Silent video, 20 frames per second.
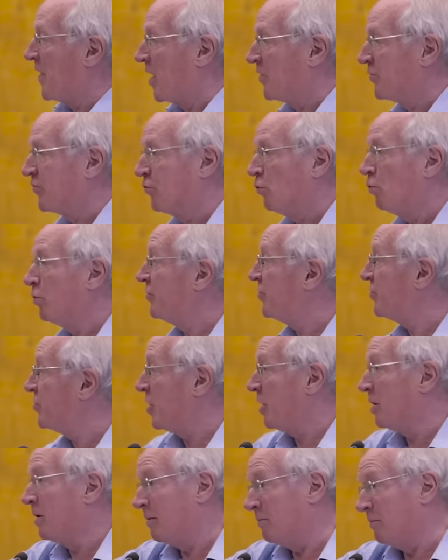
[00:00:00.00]
with our
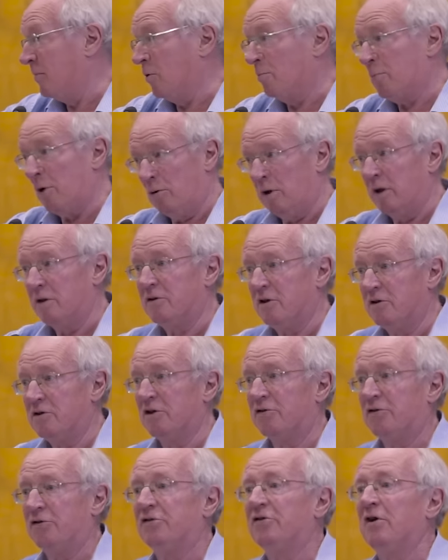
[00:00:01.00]
swords. Napoleon did
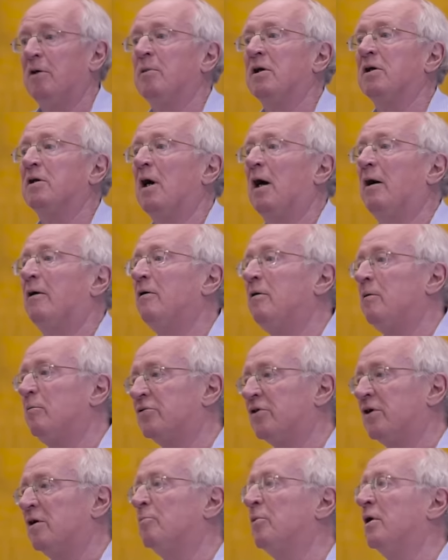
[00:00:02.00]
just the same in Cairo. He
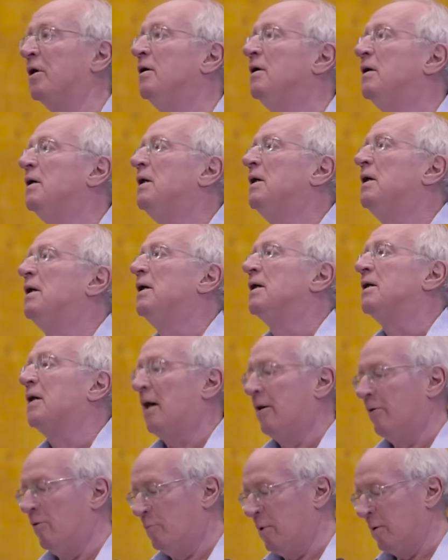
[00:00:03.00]
was going to bring
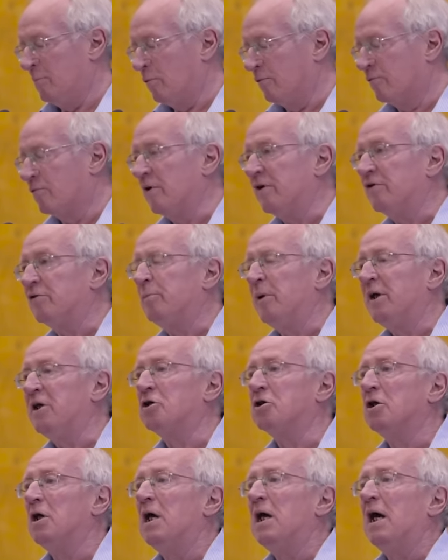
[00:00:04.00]
Cairo people free speech.